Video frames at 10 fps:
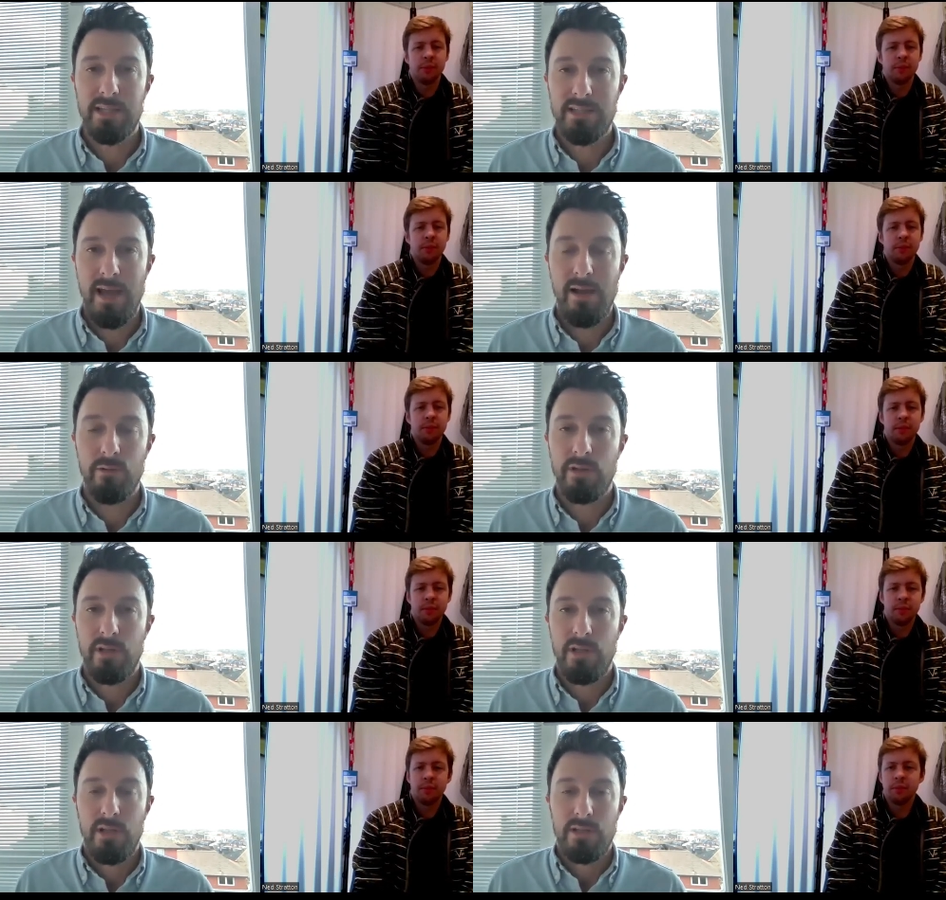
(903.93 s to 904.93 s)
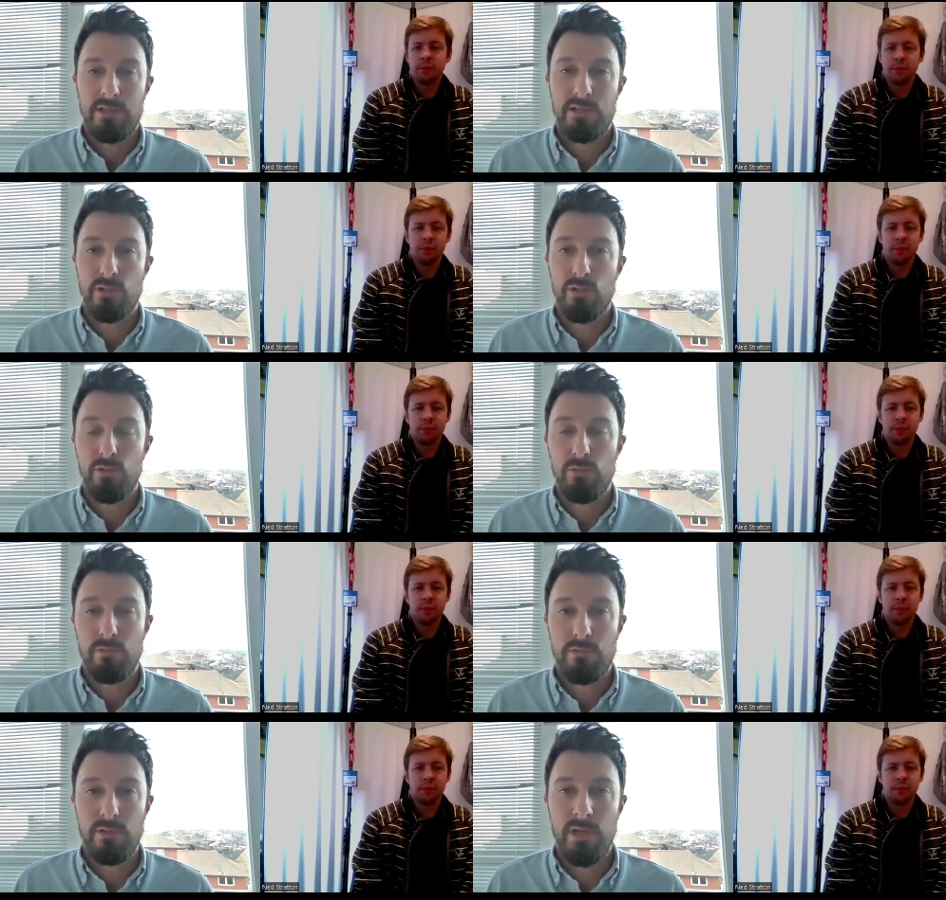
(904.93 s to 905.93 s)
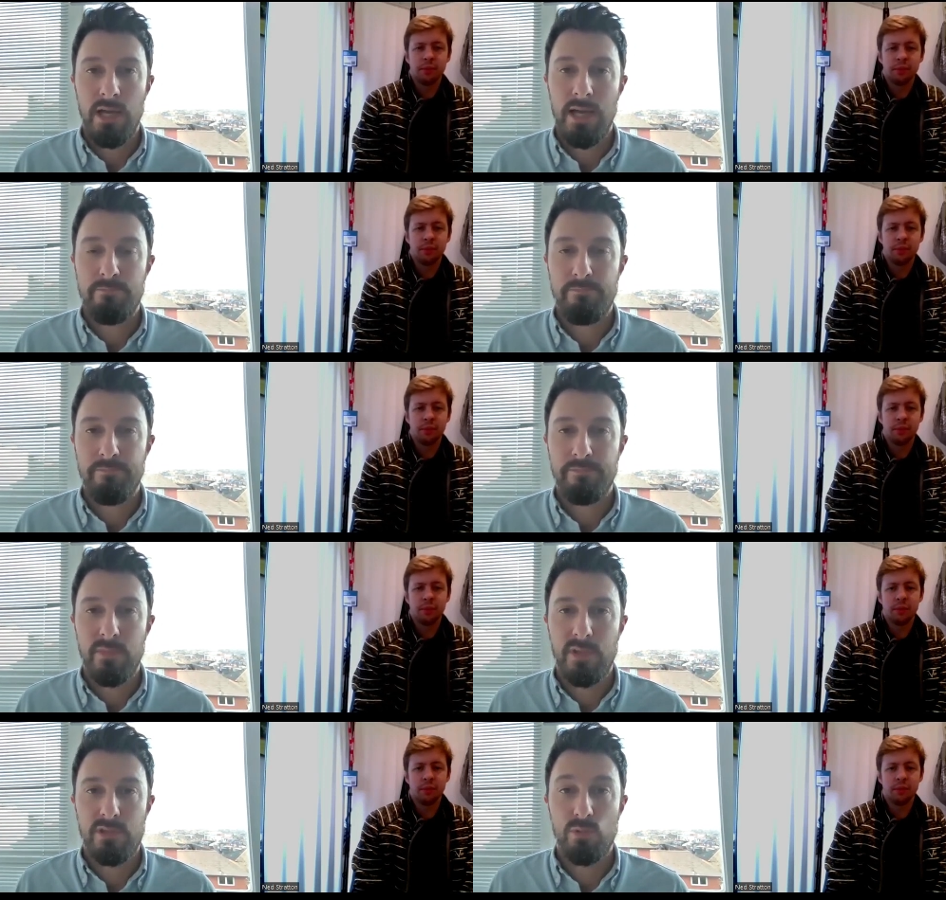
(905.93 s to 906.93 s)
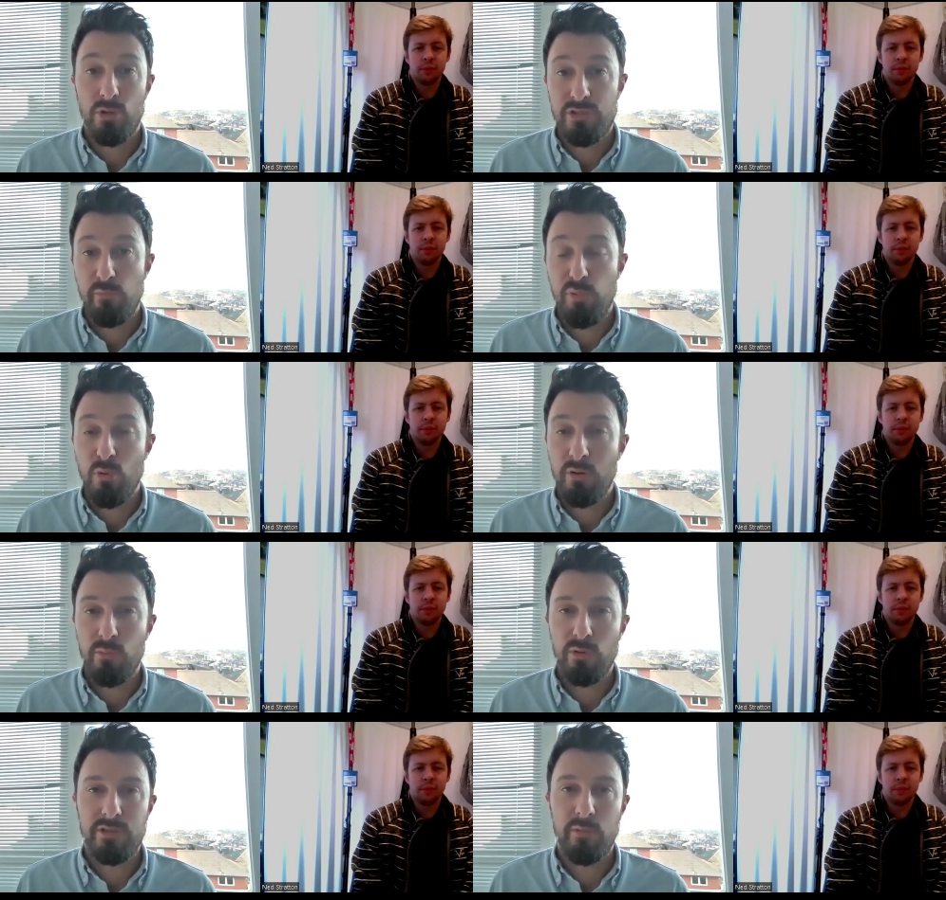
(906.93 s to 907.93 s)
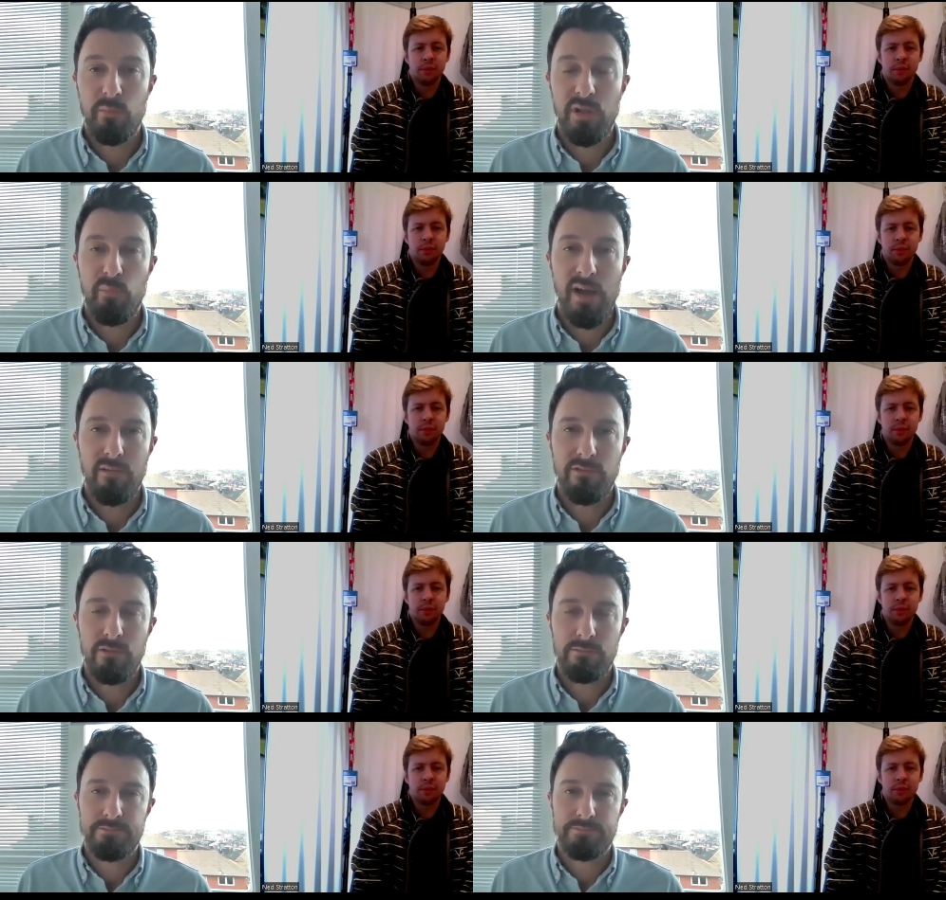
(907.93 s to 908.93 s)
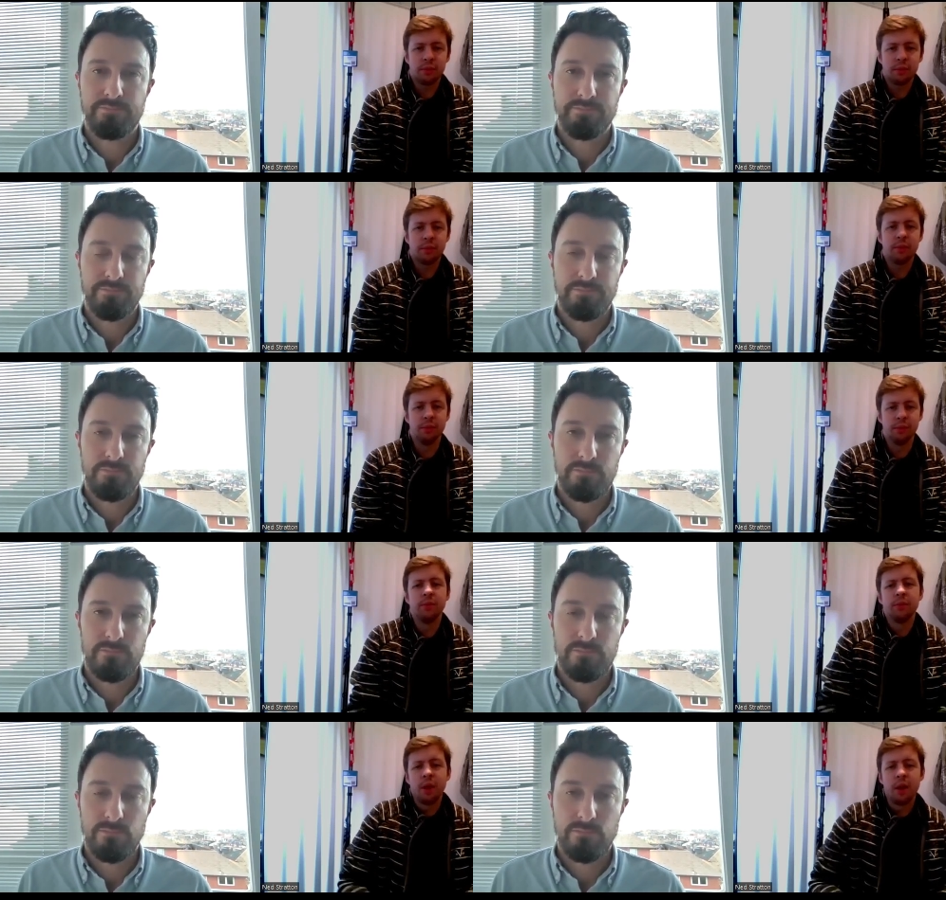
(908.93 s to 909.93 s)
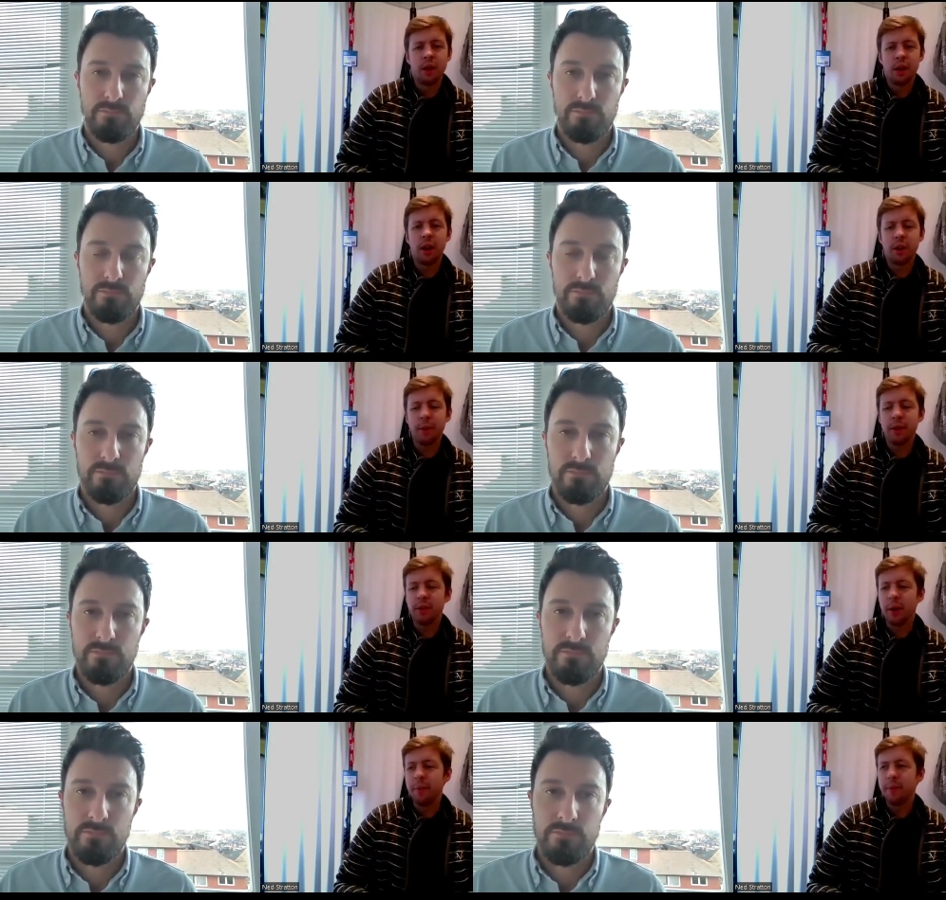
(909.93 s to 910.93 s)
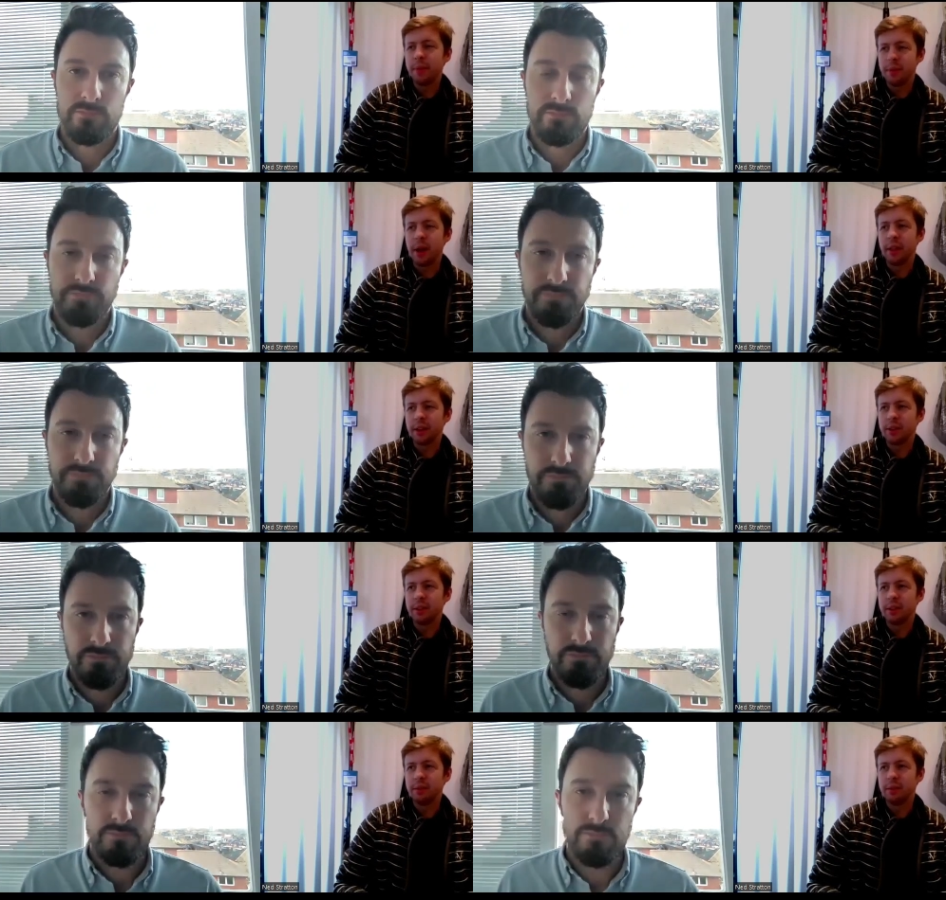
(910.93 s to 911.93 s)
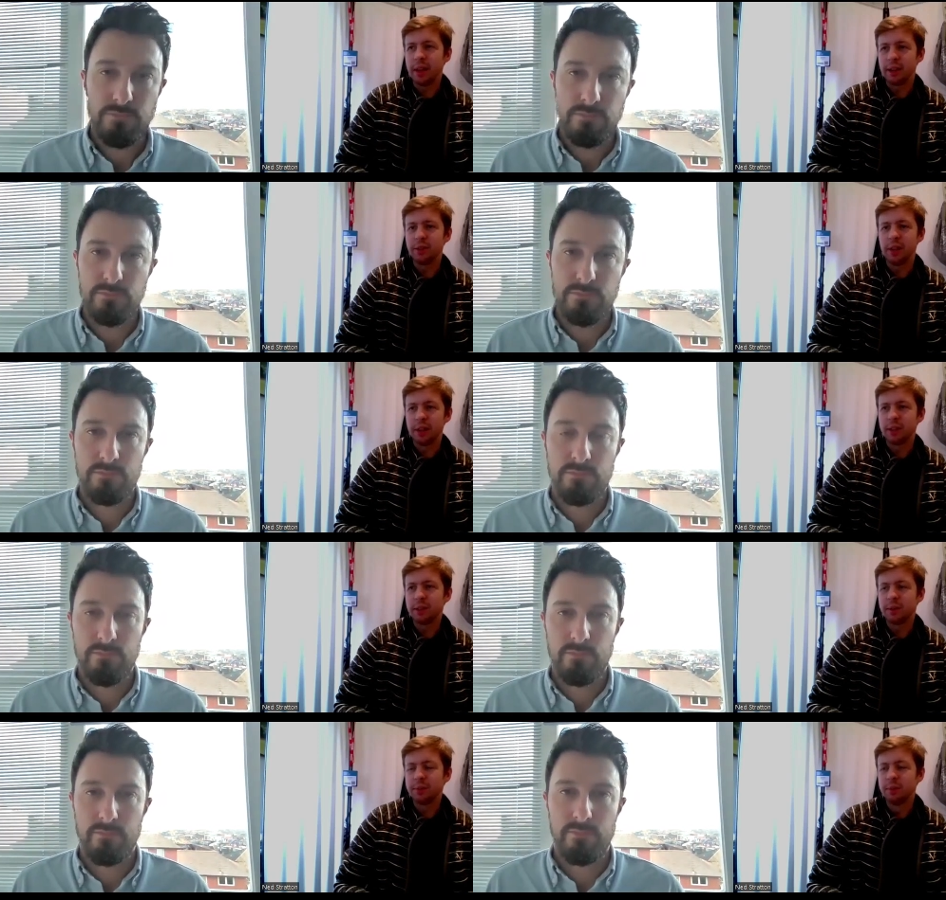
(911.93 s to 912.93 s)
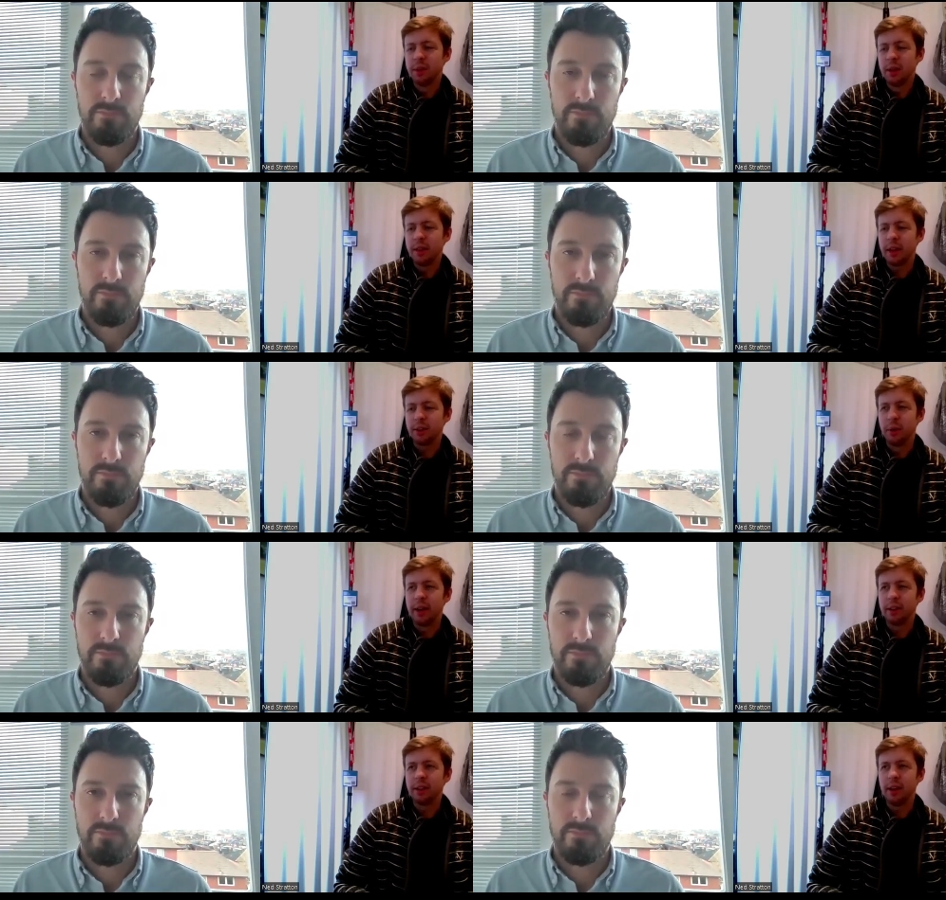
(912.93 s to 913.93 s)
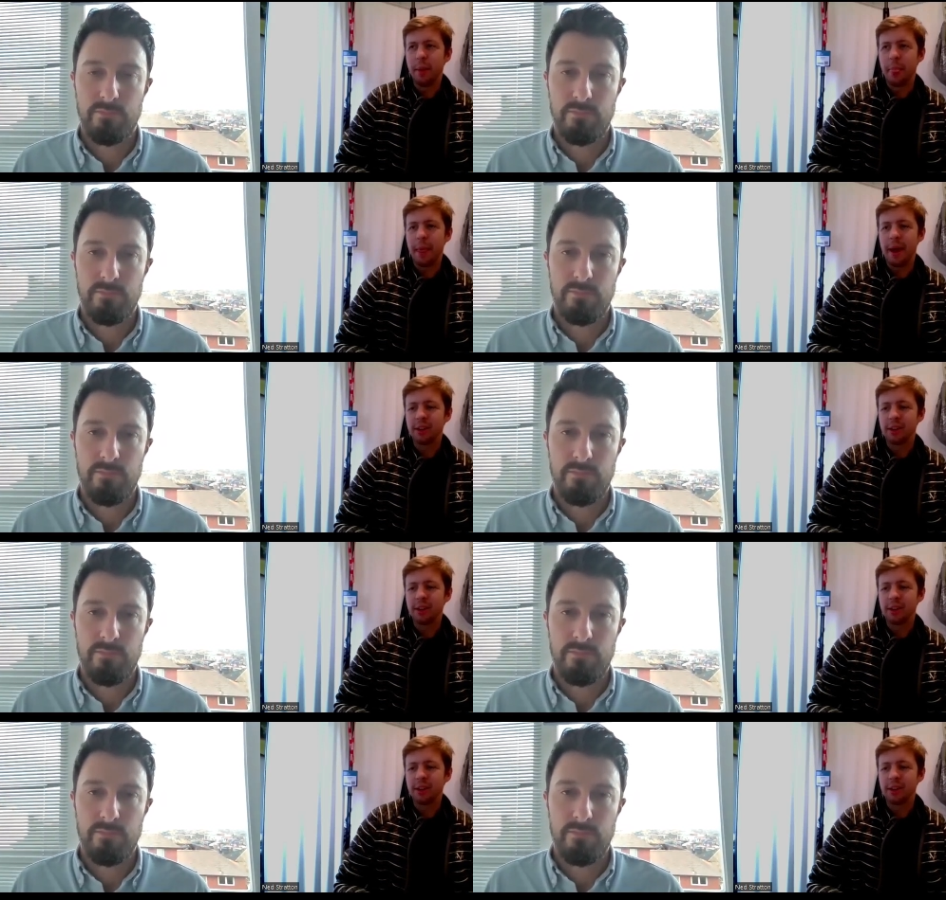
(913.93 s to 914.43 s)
Speaker 1: it down to um, to what's important and what's going to be impactful.
Speaker 2: Mm. I suppose um, no, that's that's that's that's all ex- um,